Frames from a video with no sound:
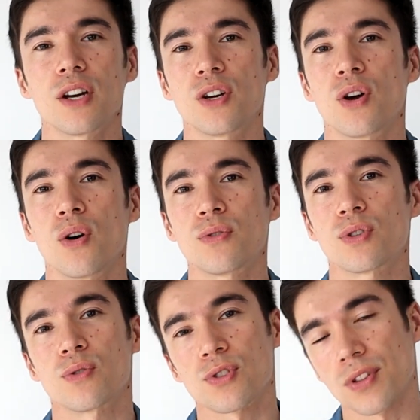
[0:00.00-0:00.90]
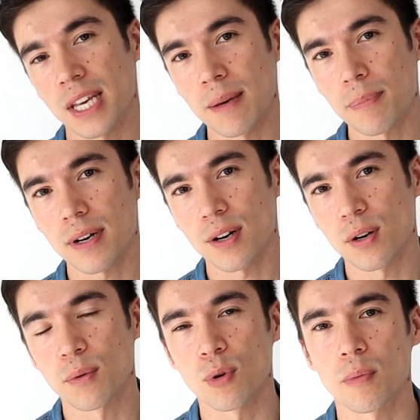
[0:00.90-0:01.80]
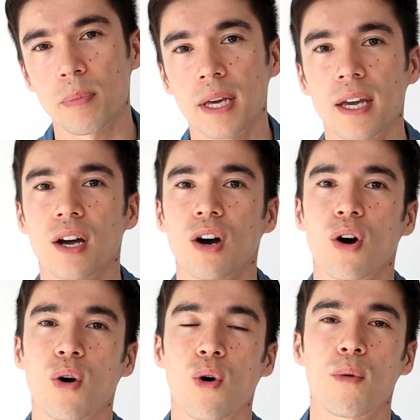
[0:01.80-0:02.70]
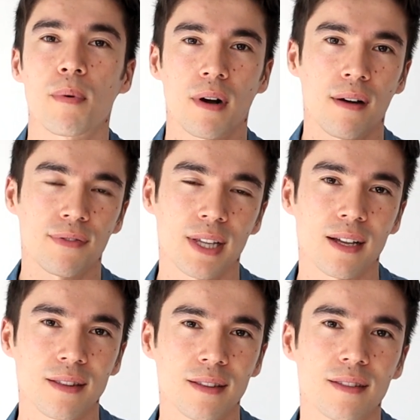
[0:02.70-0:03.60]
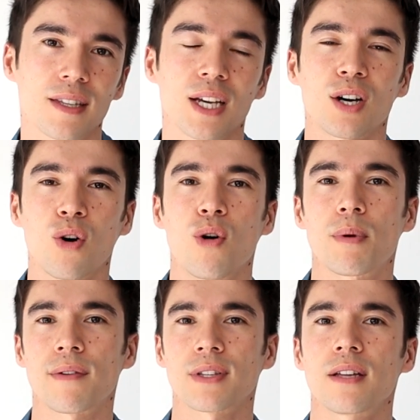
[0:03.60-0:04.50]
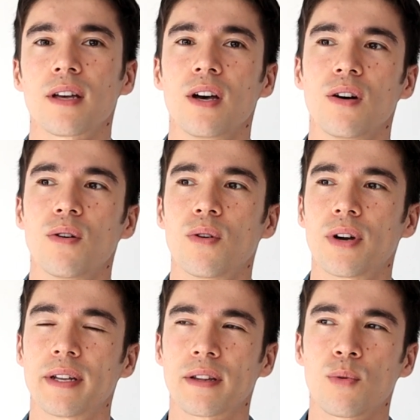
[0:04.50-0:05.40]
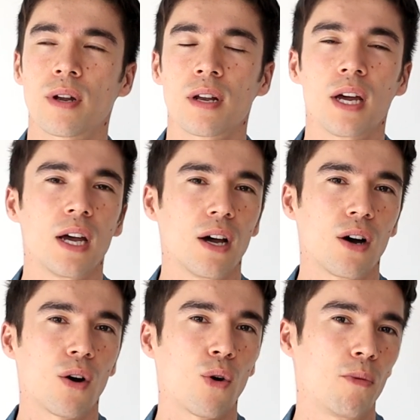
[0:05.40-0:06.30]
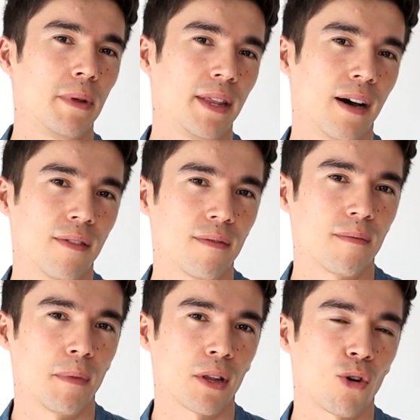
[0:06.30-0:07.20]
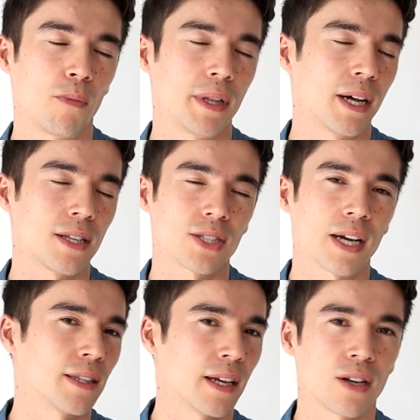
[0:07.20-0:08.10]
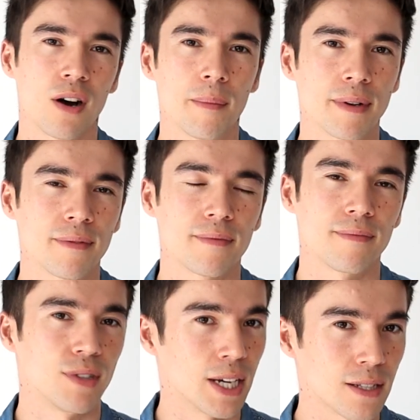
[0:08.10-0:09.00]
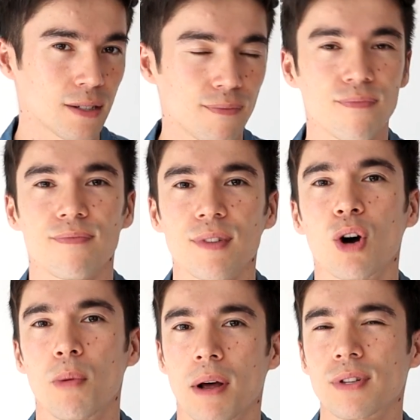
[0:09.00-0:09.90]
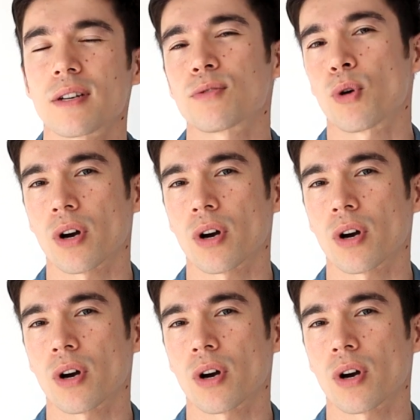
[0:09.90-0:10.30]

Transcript: go to sleep, will be khob raftan. Khob raftan, or another one, khobidan. But khobidan is not that common yet. Khob raftan is more